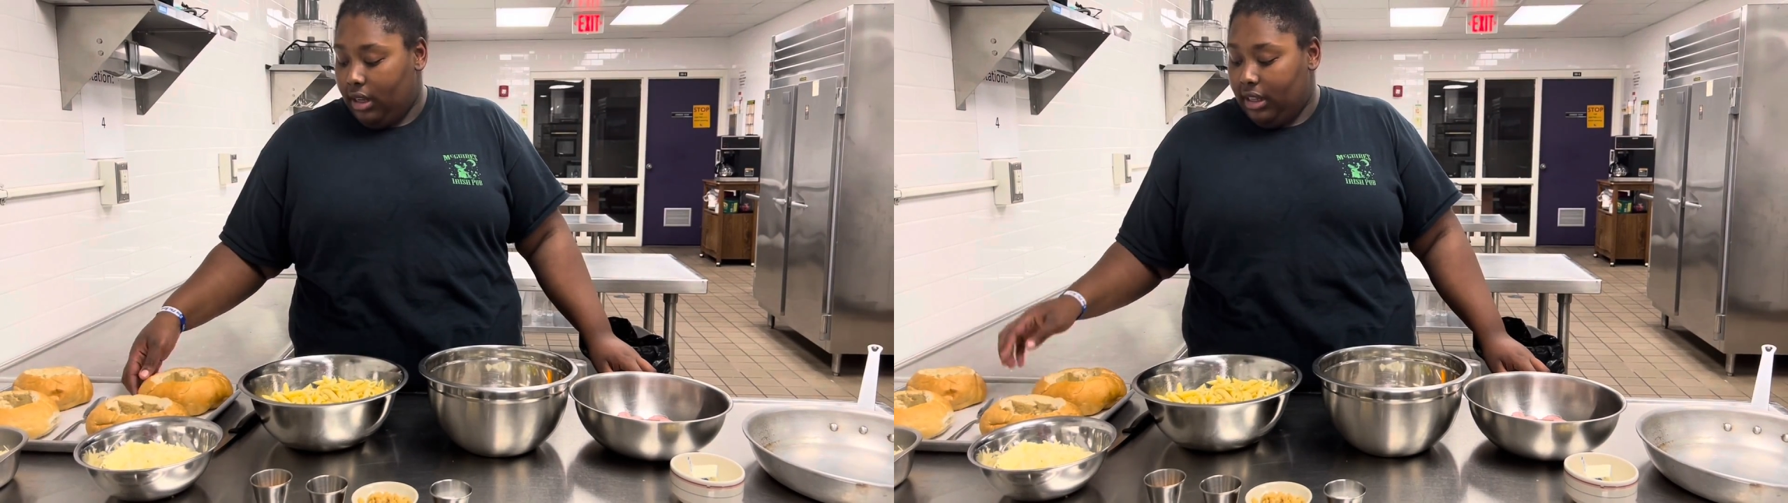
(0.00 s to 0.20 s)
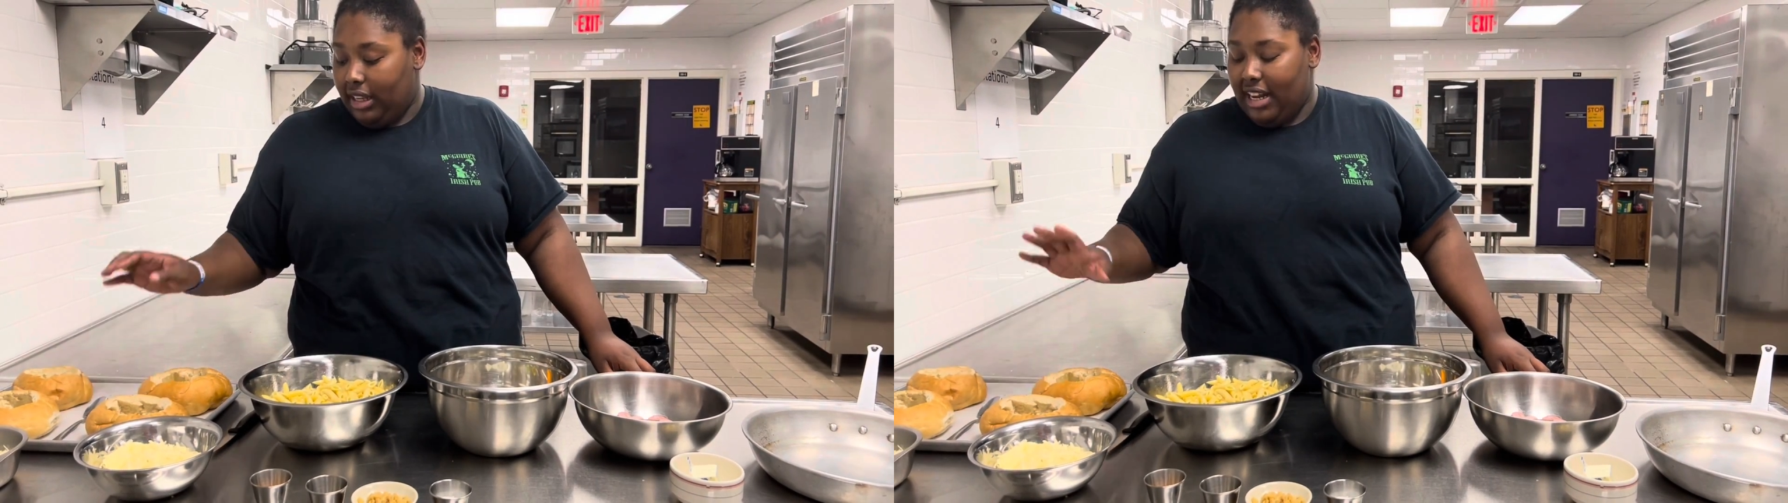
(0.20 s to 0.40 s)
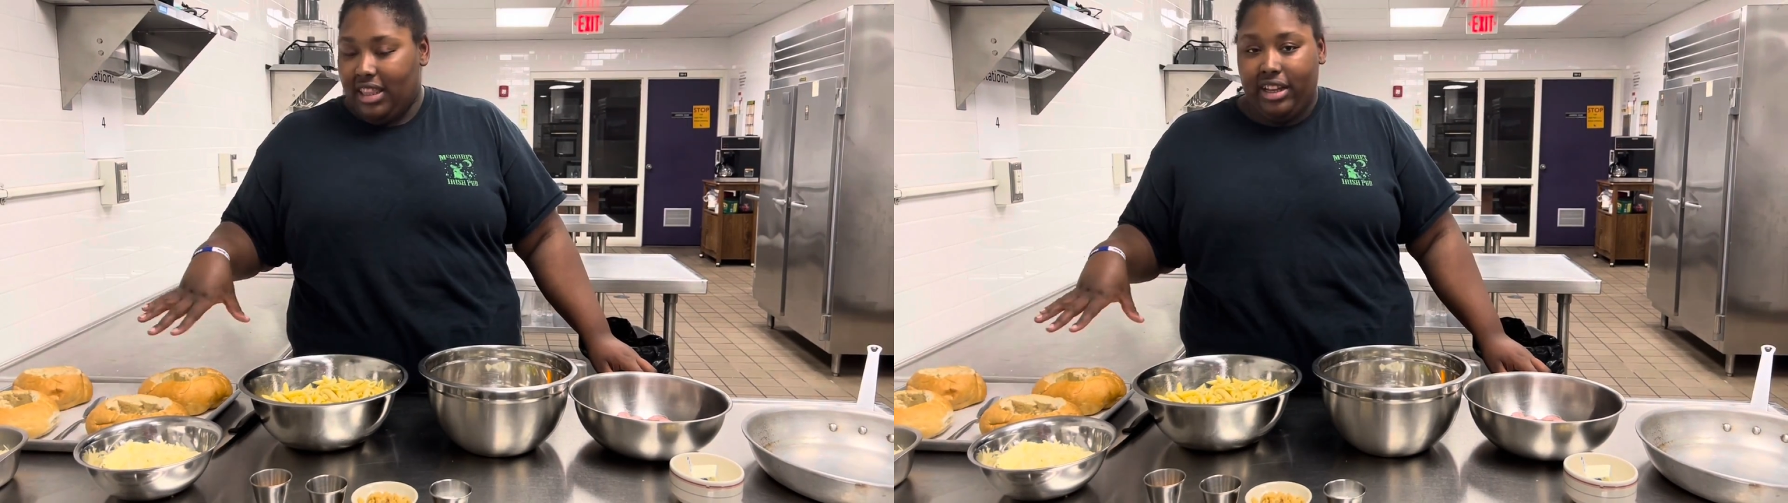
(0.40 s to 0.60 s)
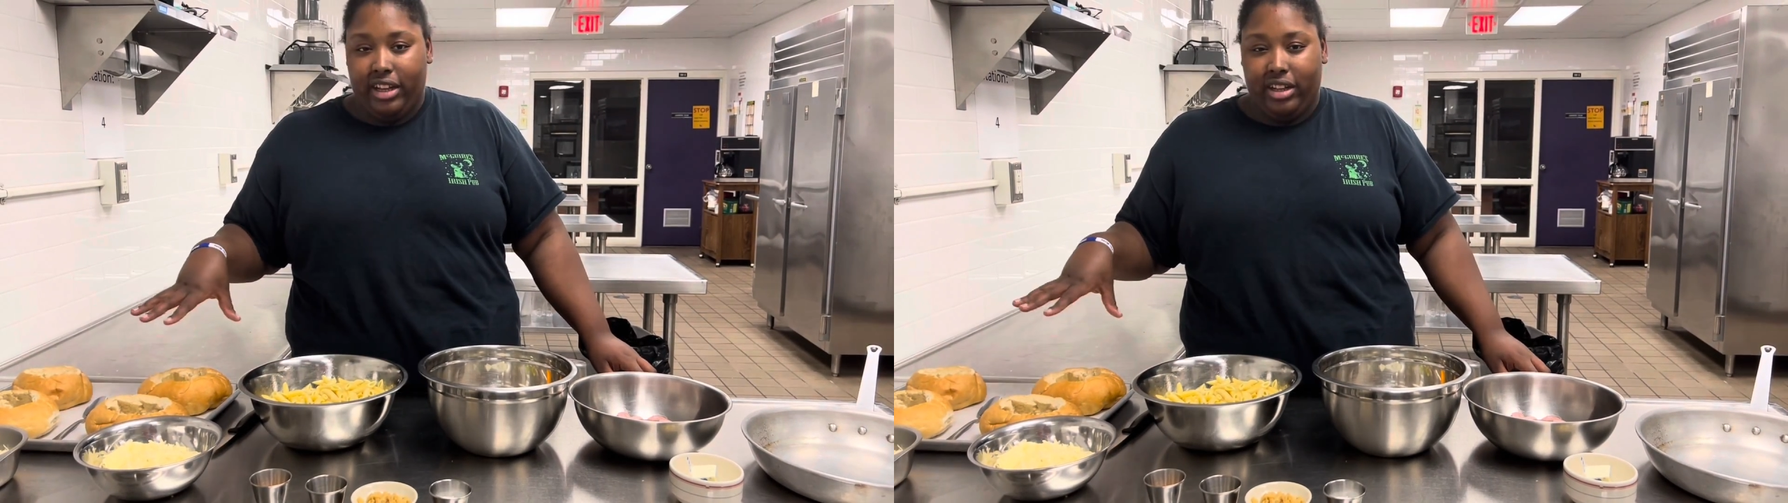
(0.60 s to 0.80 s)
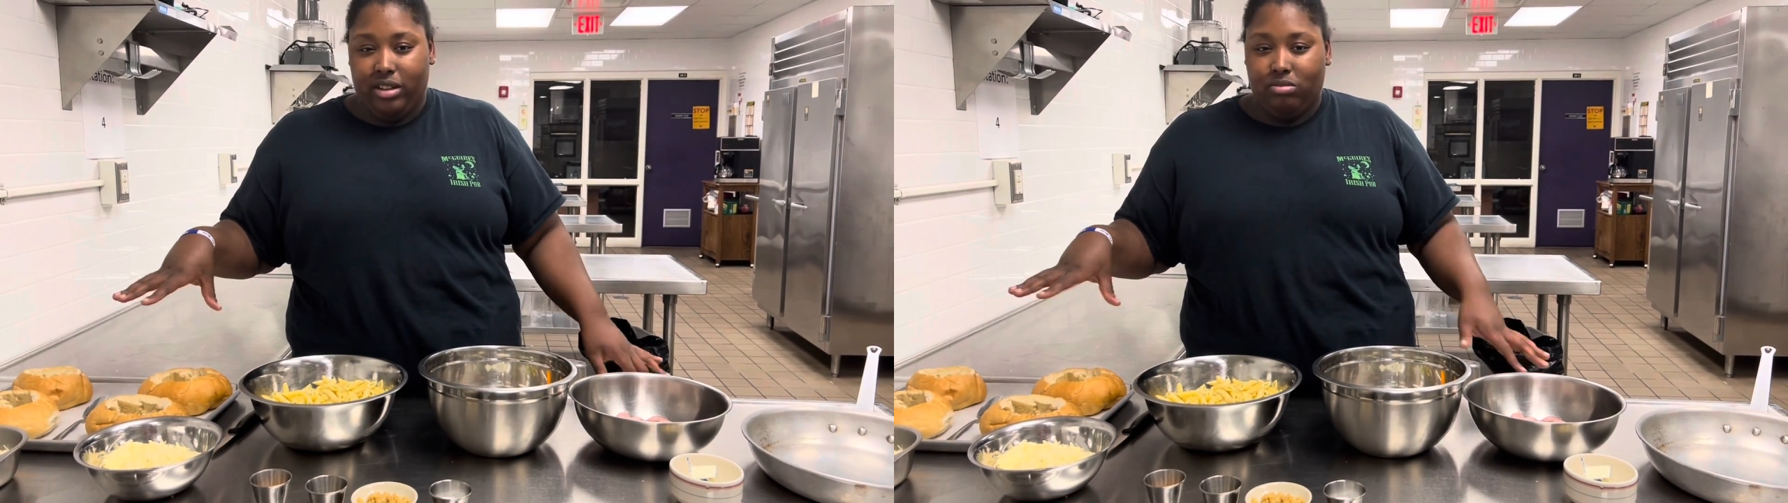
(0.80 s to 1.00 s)
Let
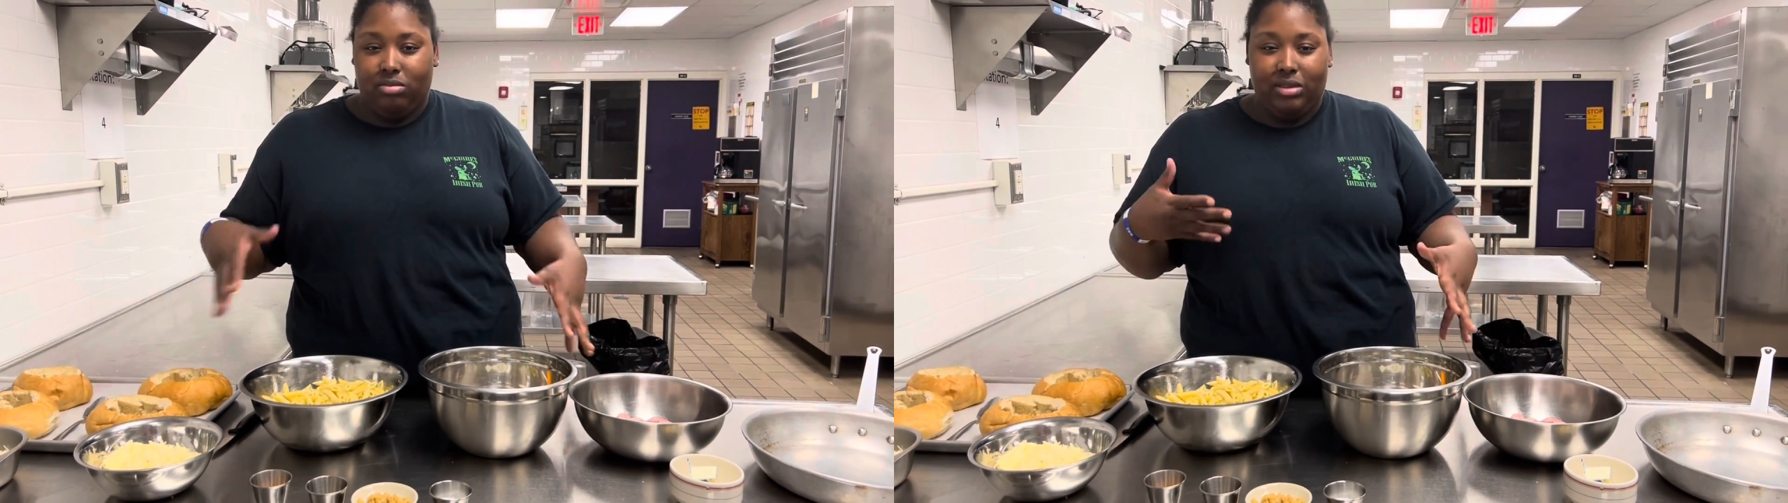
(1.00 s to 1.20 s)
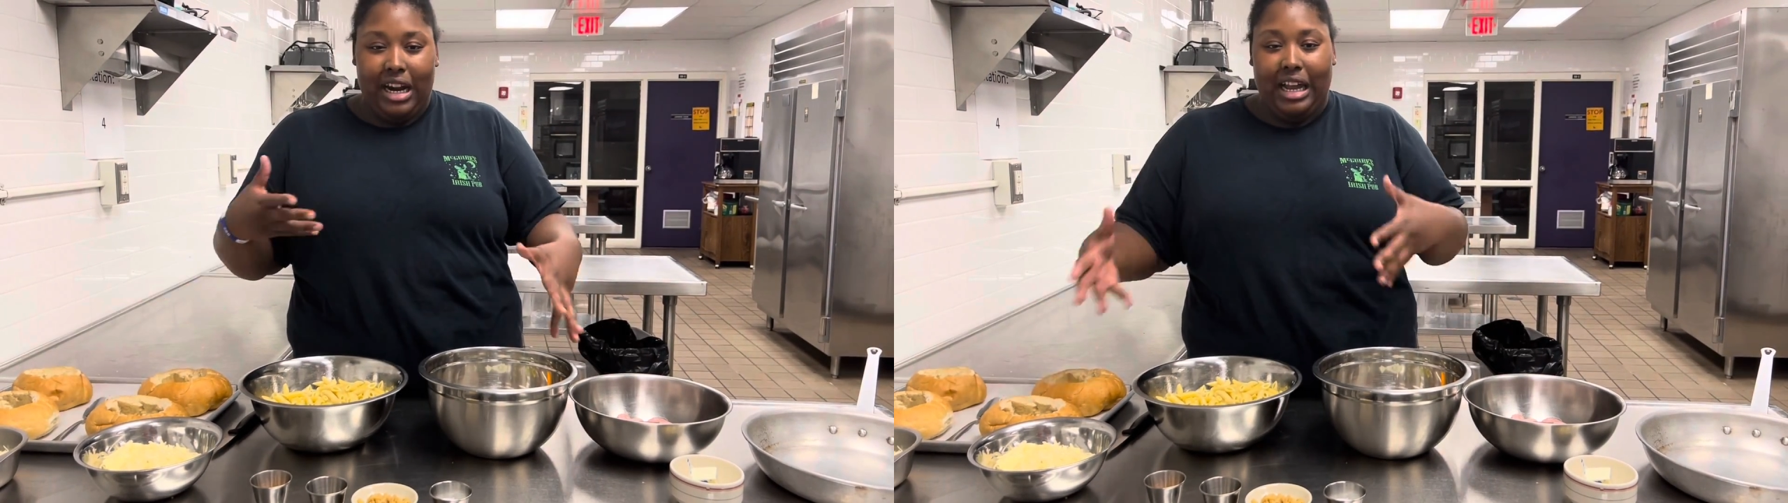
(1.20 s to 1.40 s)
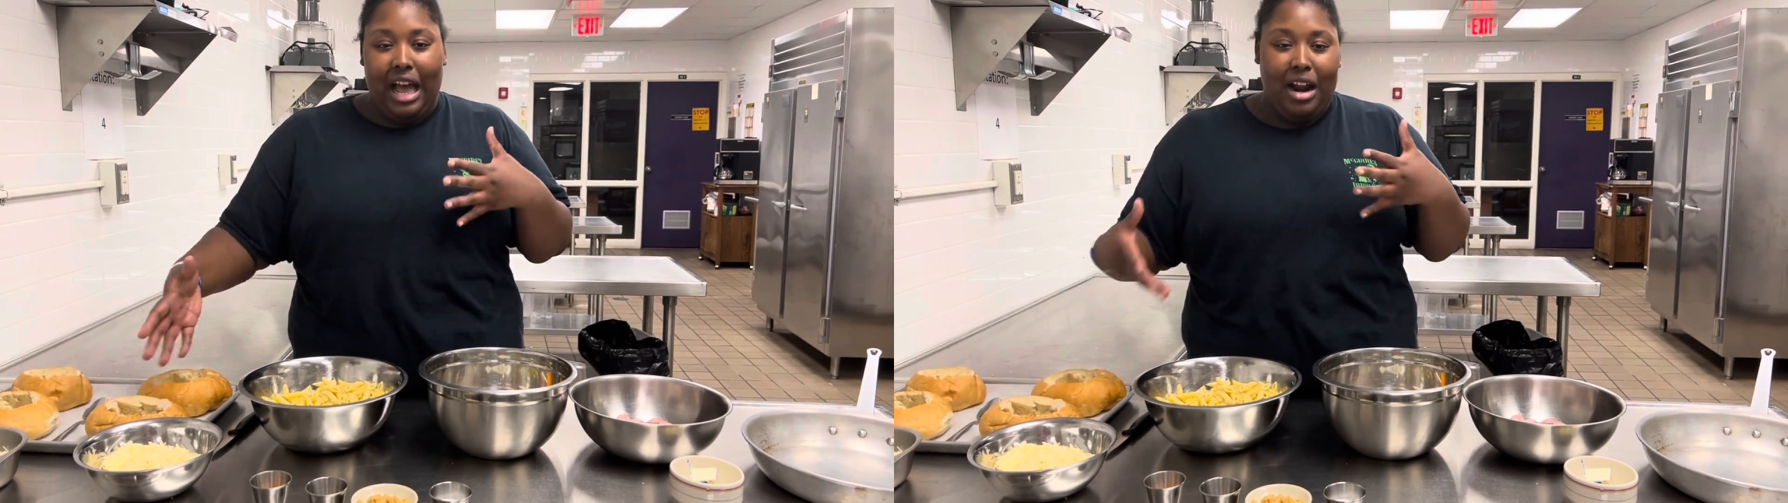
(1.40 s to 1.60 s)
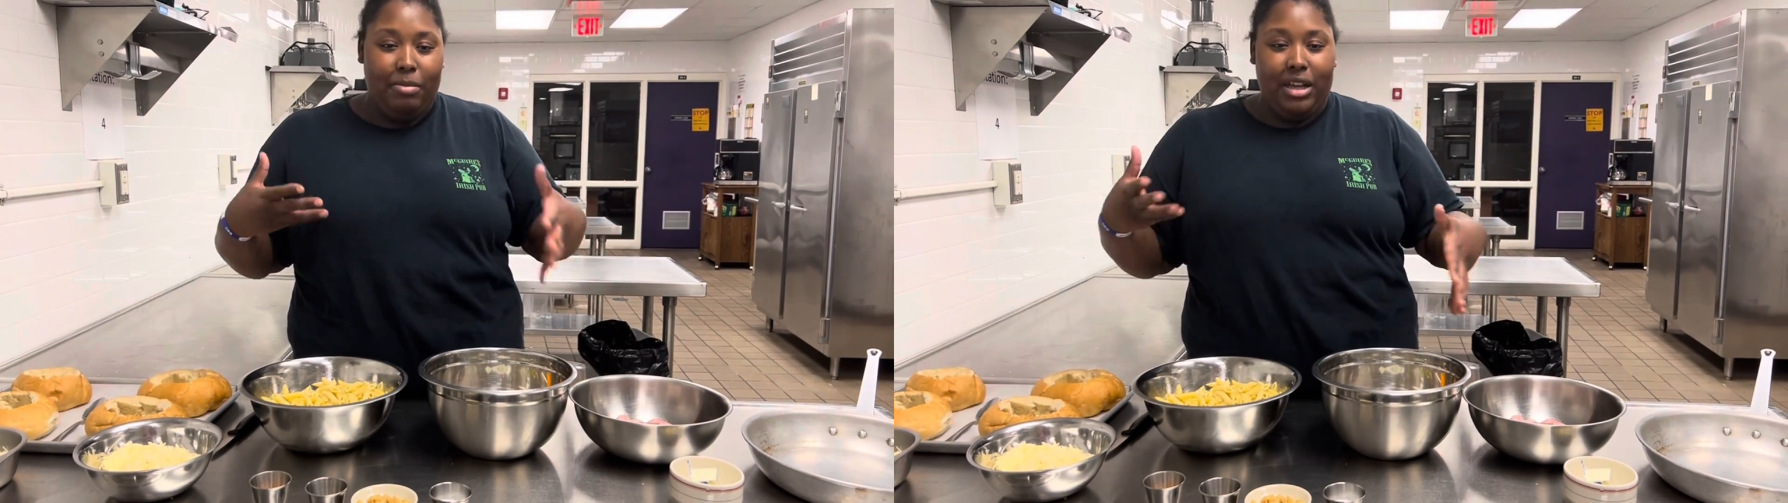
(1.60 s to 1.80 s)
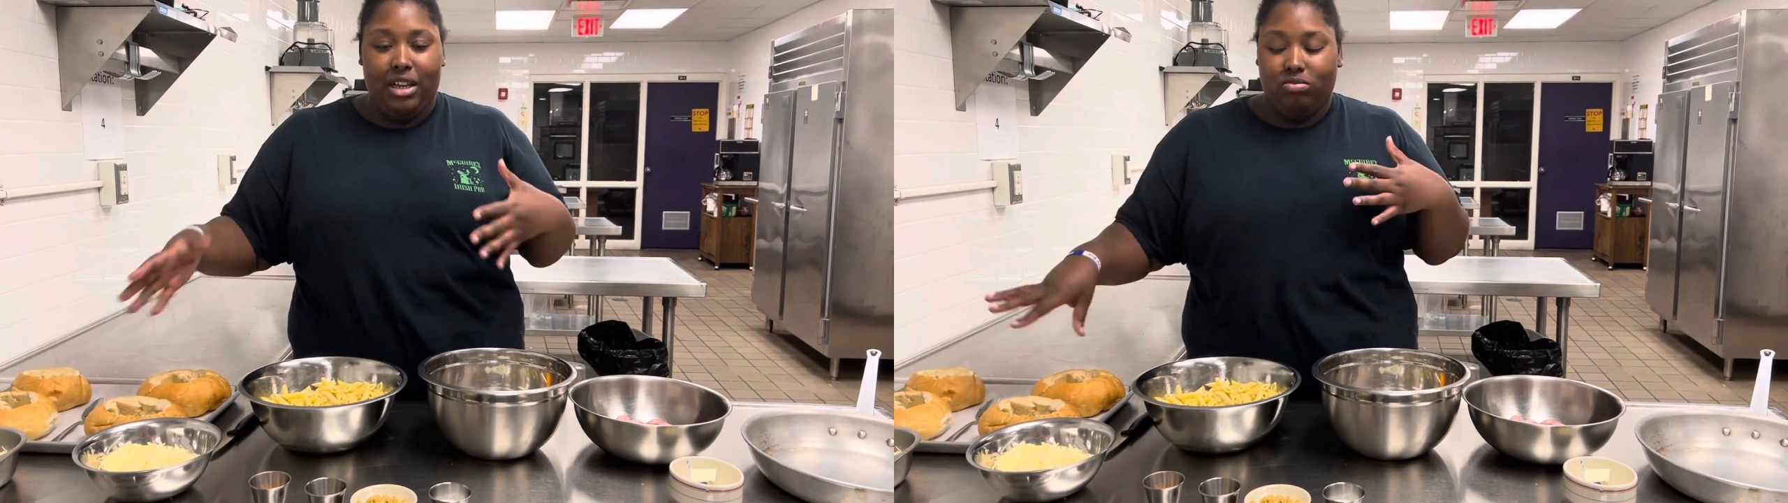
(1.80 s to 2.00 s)
it kind of
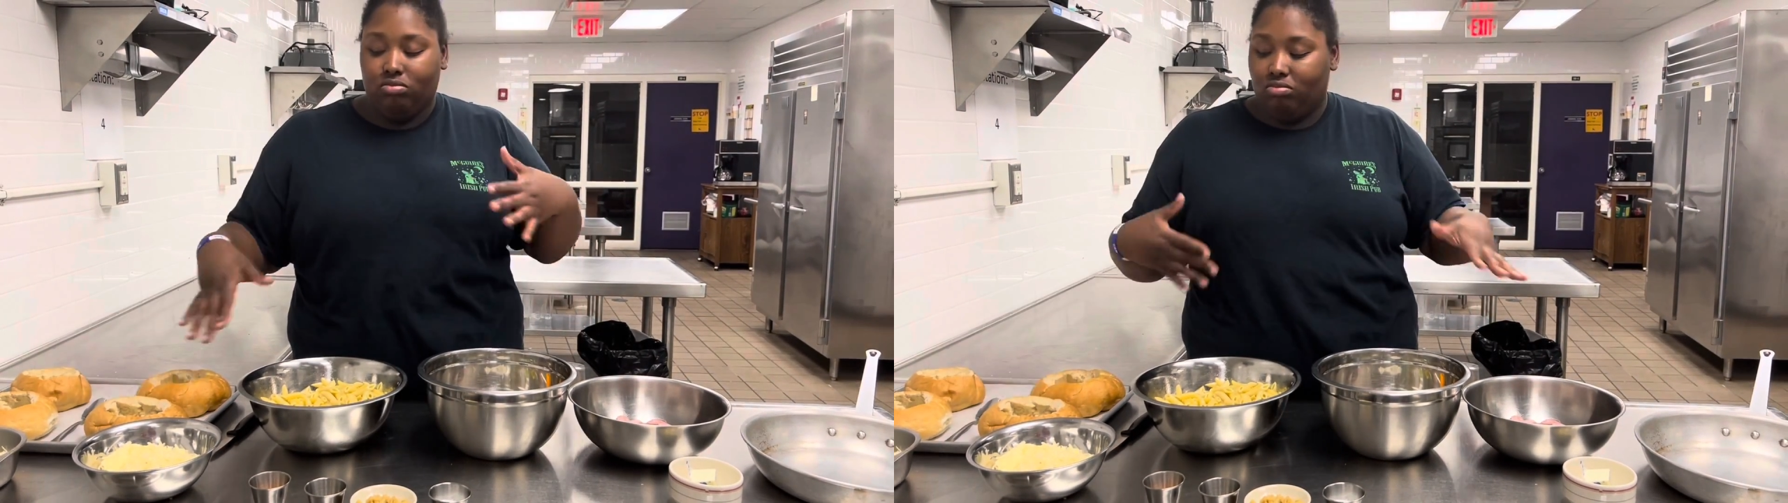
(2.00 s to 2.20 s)
be